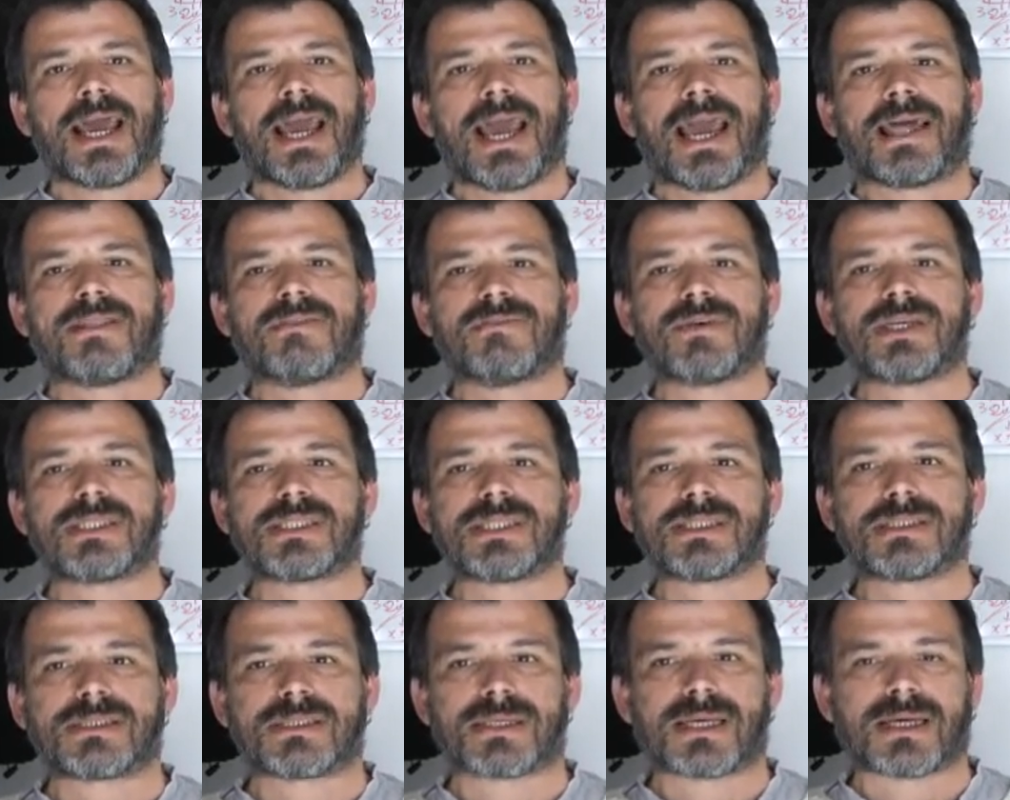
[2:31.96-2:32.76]
And this
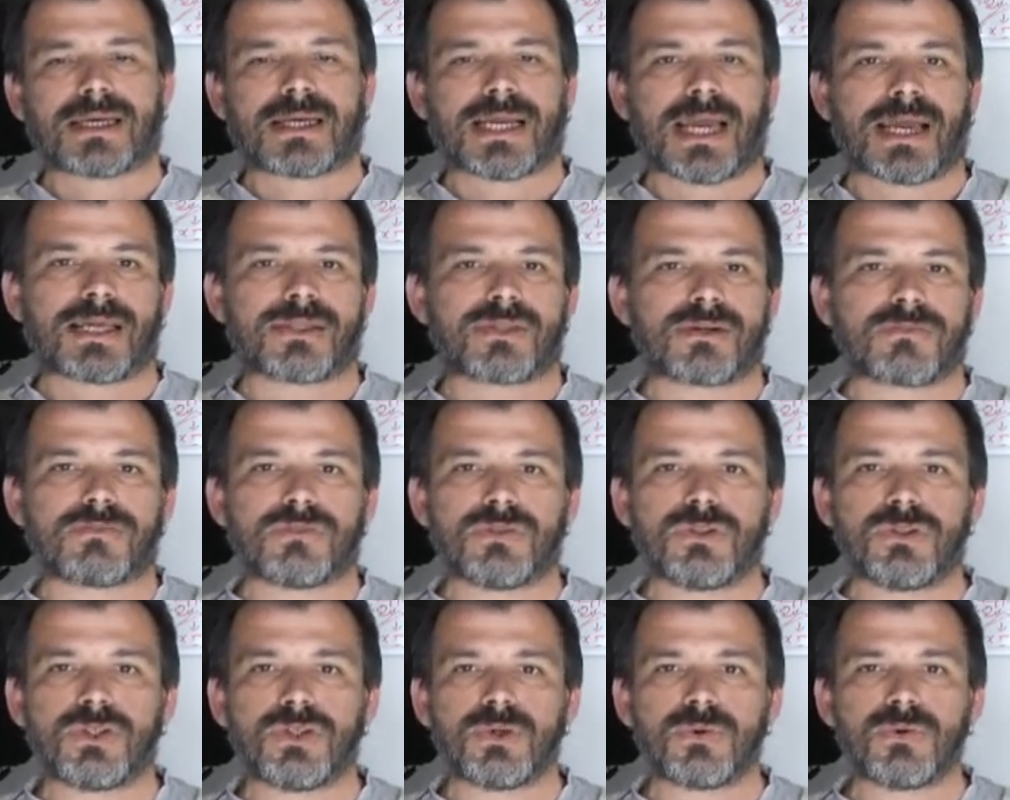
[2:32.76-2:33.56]
is a kind of
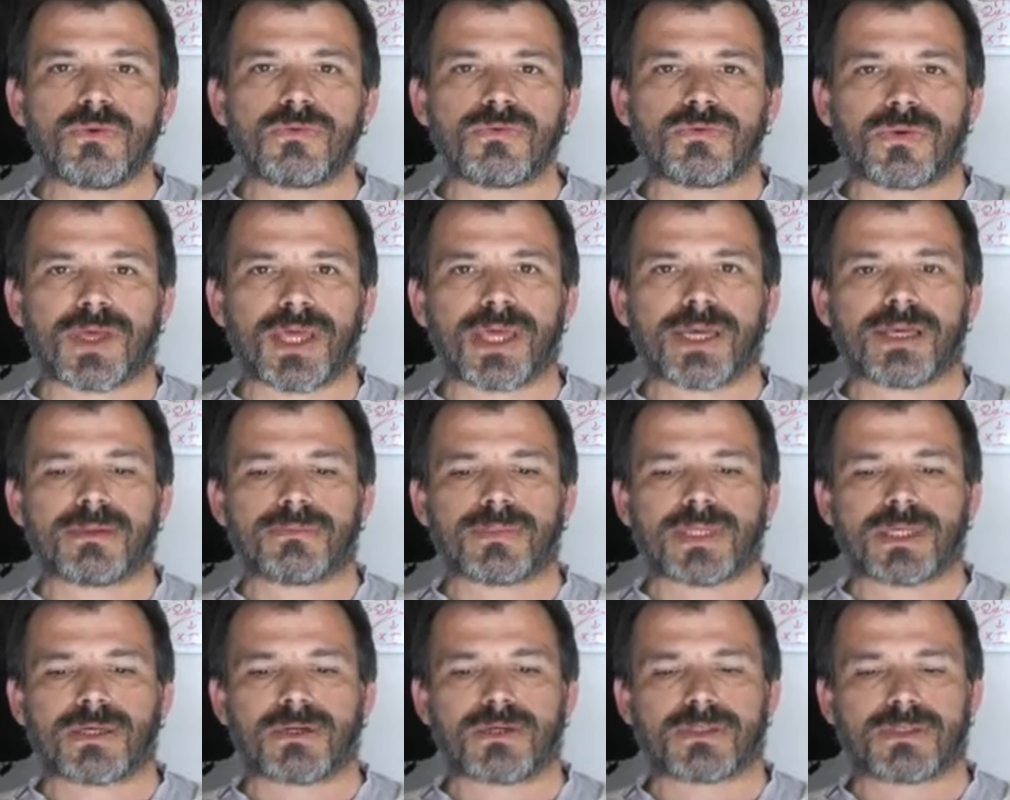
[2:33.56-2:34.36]
new thing,
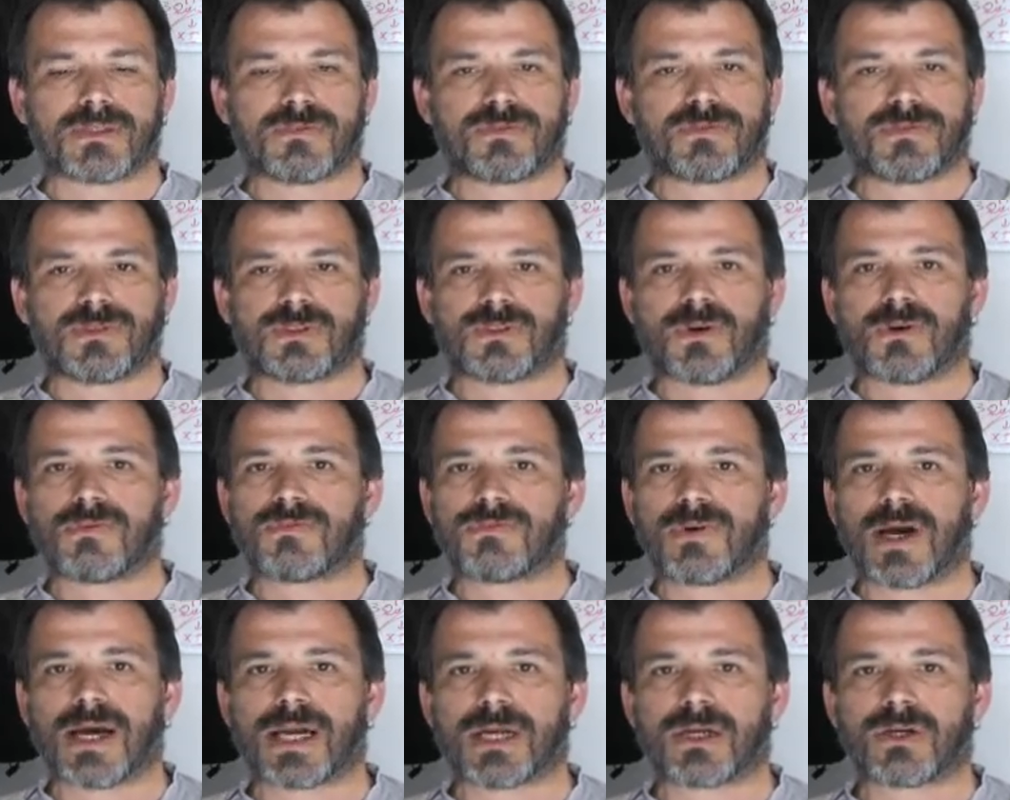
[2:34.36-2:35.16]
because so
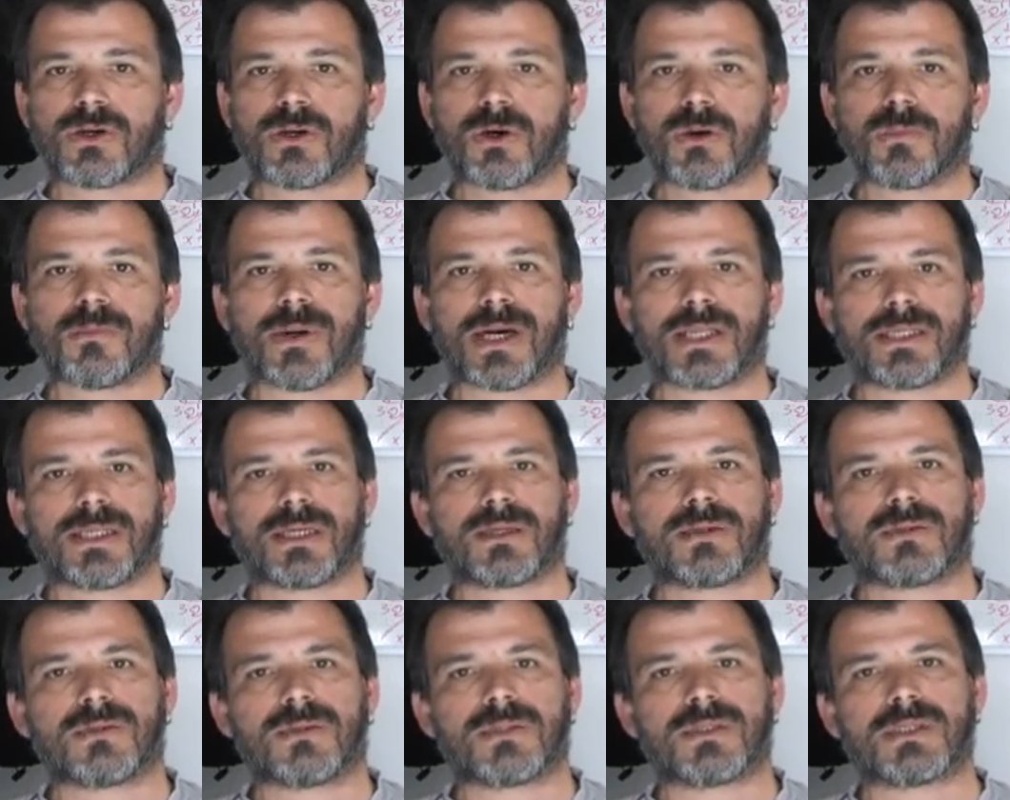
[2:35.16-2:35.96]
far nobody
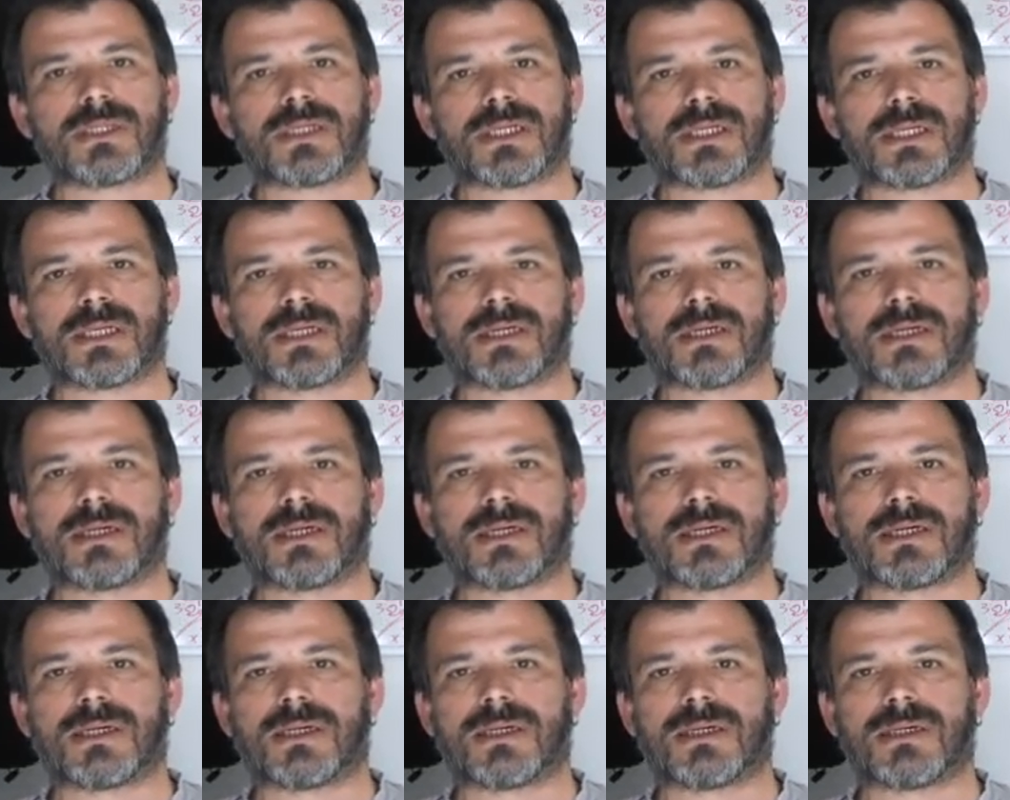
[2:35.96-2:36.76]
could
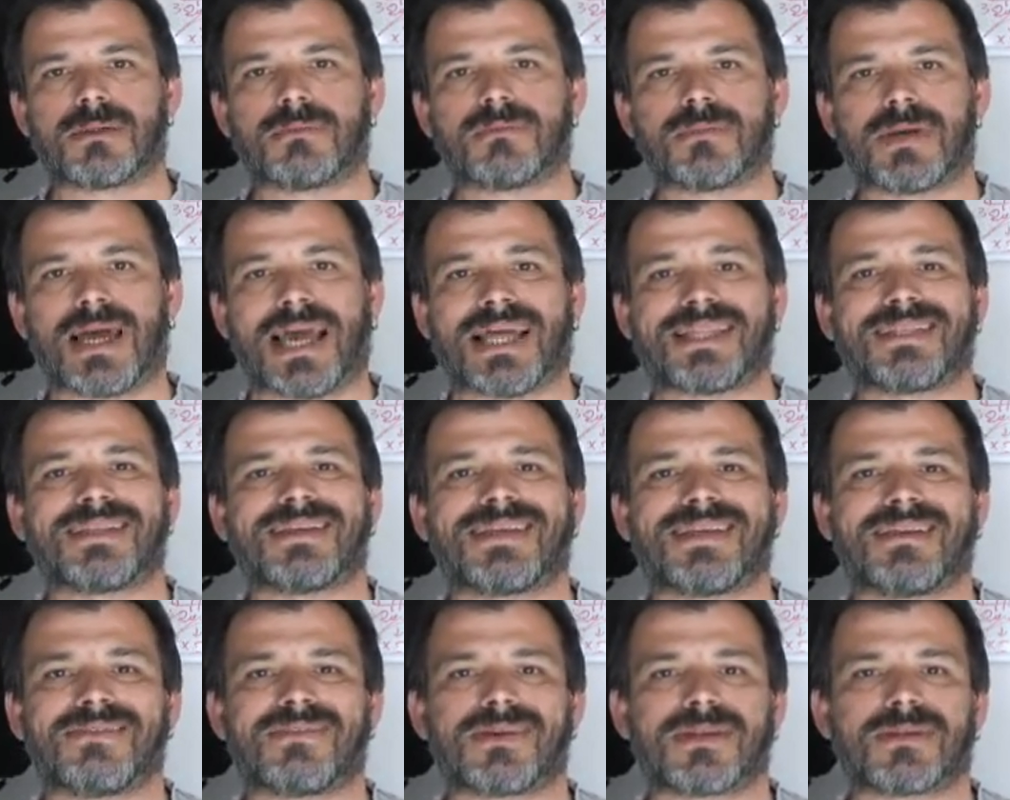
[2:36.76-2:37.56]
had
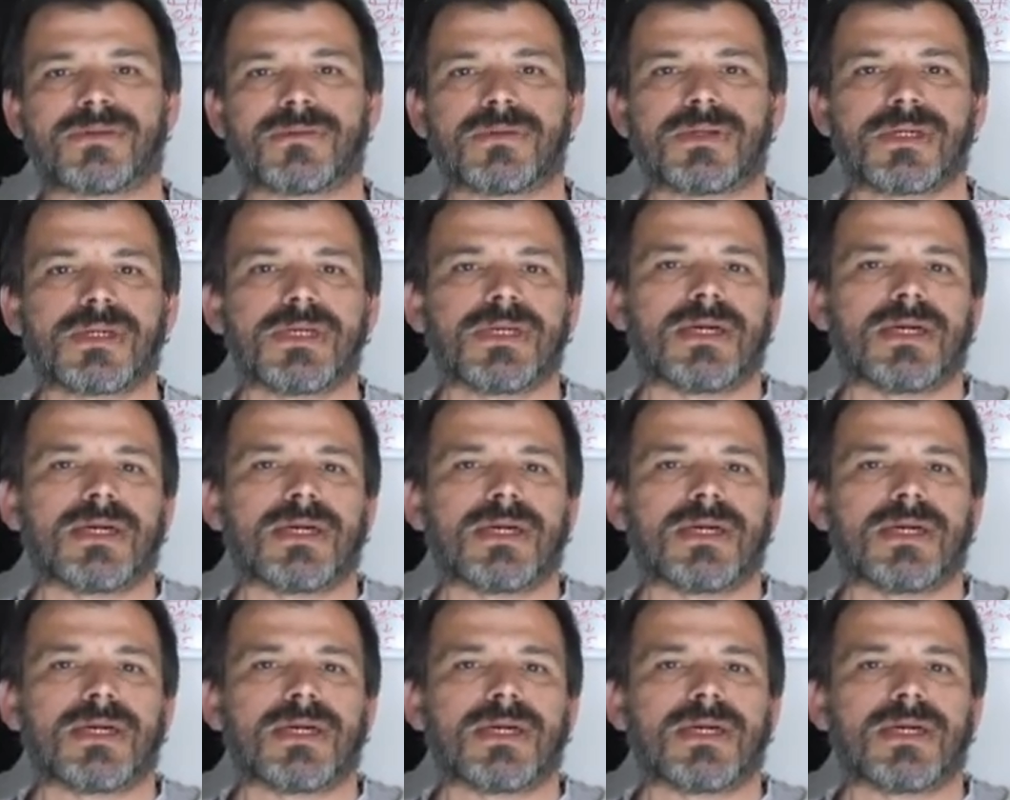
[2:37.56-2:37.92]
even